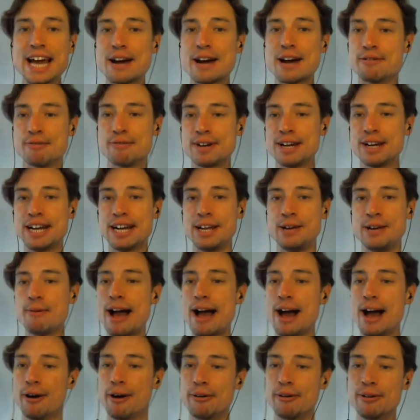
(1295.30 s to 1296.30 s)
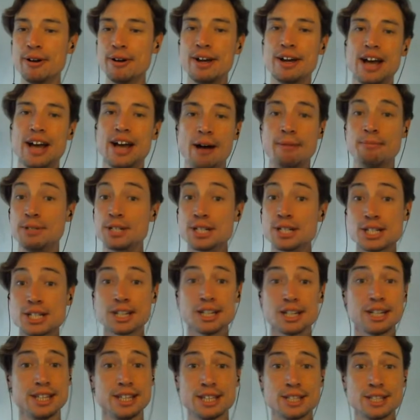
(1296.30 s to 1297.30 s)
out really well. Just
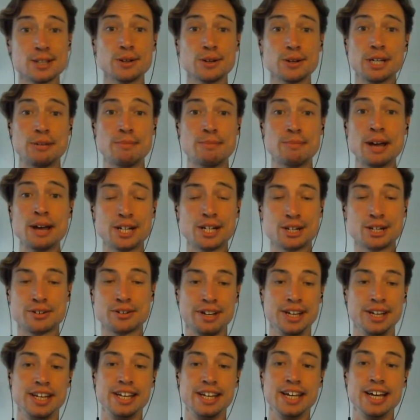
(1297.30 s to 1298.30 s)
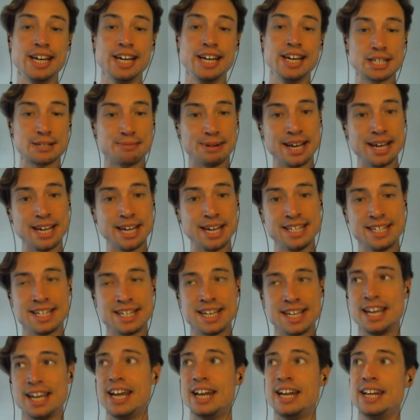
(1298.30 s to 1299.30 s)
like the documentary explains
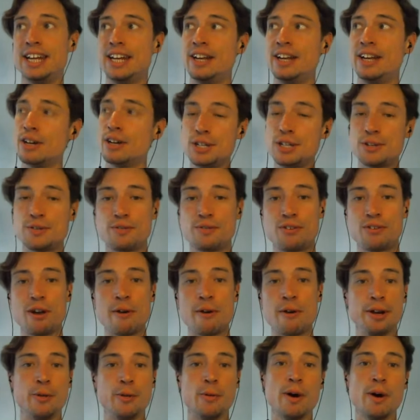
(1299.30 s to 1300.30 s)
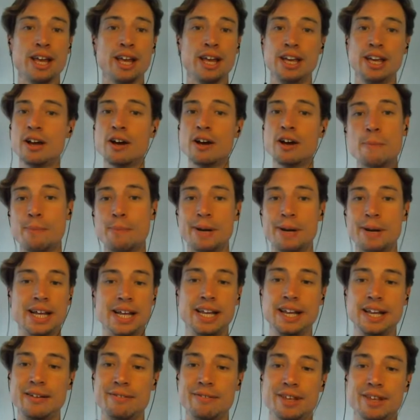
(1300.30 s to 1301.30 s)
it in a nice flowing way. You can't
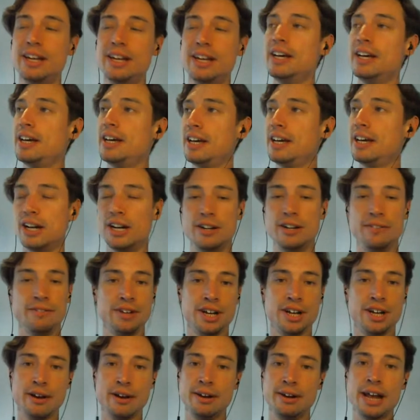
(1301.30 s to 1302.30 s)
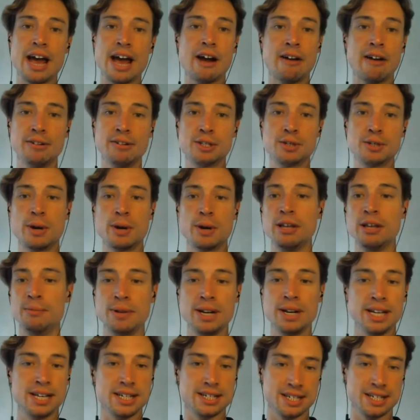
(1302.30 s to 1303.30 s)
believe that kind of, you know, an hour and 20
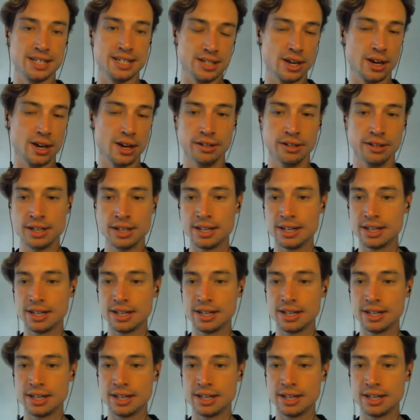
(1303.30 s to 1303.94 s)
minutes has gone